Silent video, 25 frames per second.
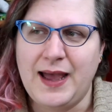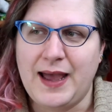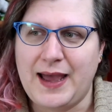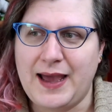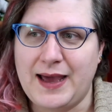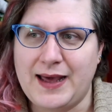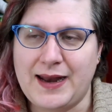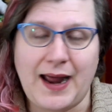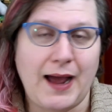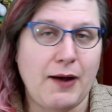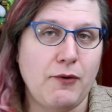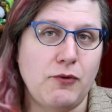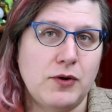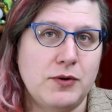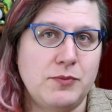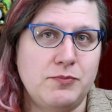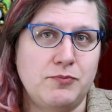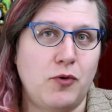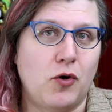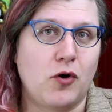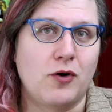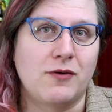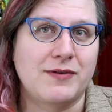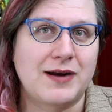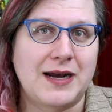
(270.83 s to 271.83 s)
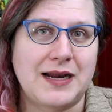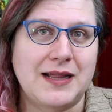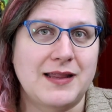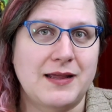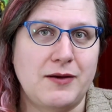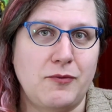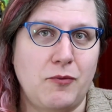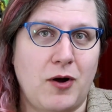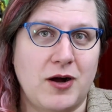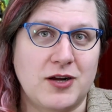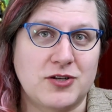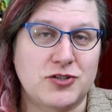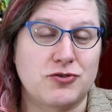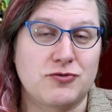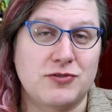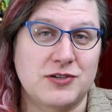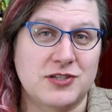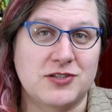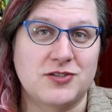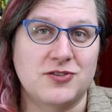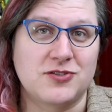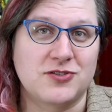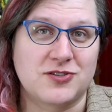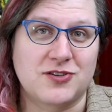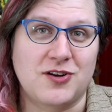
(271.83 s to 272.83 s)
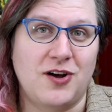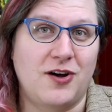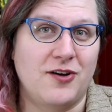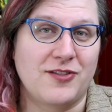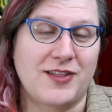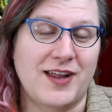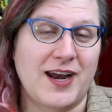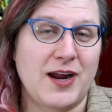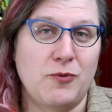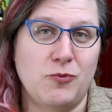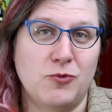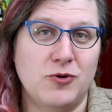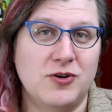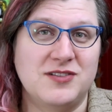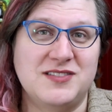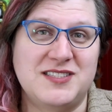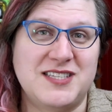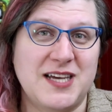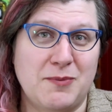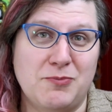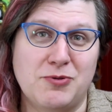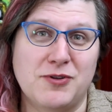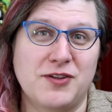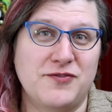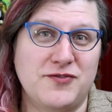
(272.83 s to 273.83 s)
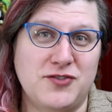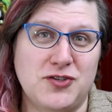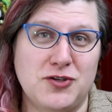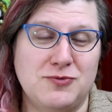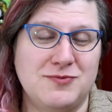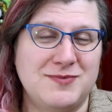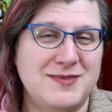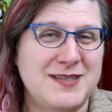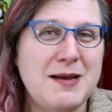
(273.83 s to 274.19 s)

And I would more readily watch Crystal Skull than I would Temple of Doom.